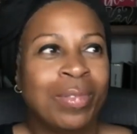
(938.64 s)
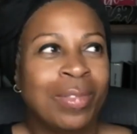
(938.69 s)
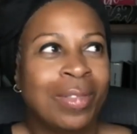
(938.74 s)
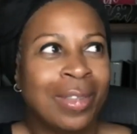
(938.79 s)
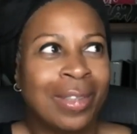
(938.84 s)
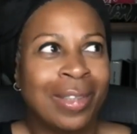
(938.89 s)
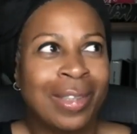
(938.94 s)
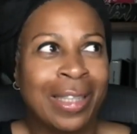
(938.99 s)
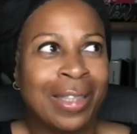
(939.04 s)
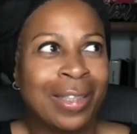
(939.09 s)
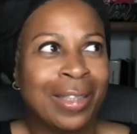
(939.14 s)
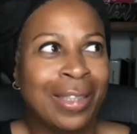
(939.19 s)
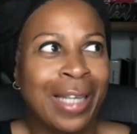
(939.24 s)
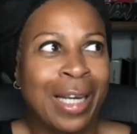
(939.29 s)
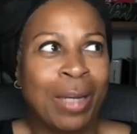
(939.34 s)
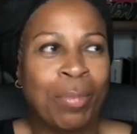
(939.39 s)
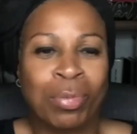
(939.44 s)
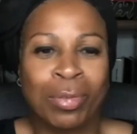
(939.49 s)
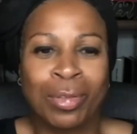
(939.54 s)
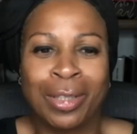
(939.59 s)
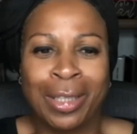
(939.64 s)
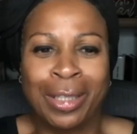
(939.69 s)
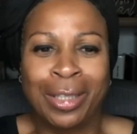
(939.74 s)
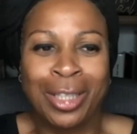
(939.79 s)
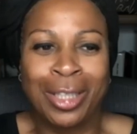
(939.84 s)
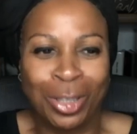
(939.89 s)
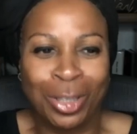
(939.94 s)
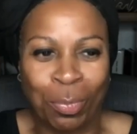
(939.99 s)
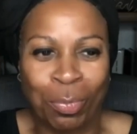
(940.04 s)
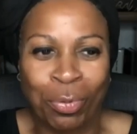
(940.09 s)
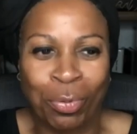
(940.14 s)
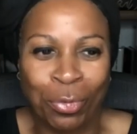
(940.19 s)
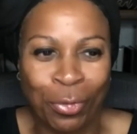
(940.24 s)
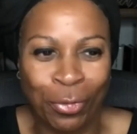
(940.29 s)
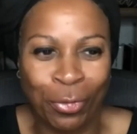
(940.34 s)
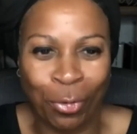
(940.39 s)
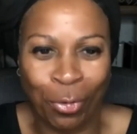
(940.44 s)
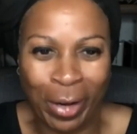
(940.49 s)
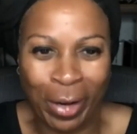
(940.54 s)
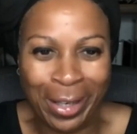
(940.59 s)
68%
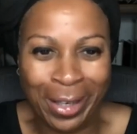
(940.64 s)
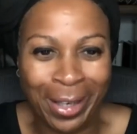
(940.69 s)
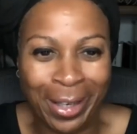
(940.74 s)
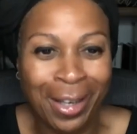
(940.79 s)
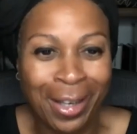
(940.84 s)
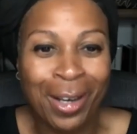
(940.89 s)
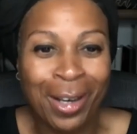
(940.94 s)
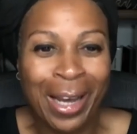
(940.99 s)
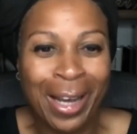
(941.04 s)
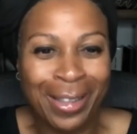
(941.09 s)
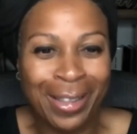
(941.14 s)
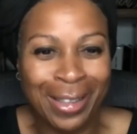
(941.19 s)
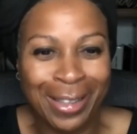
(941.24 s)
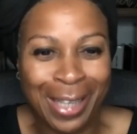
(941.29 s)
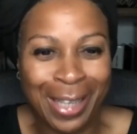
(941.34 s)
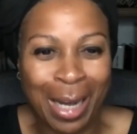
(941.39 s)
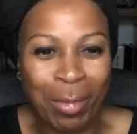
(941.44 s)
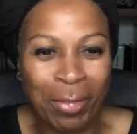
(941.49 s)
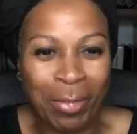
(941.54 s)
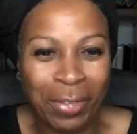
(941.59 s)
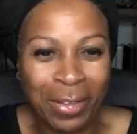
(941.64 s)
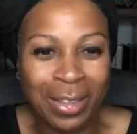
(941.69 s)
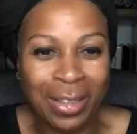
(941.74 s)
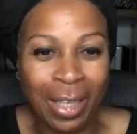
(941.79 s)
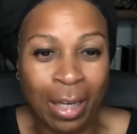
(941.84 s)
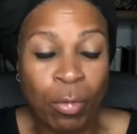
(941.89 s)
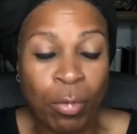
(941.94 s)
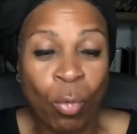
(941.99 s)
disapproval rating at the time of his death.